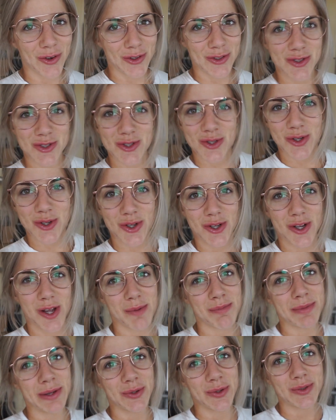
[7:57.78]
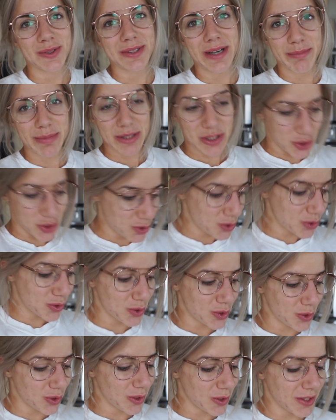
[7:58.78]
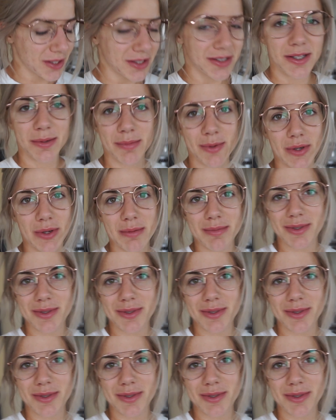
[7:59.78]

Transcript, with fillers: on to meal number two. So meal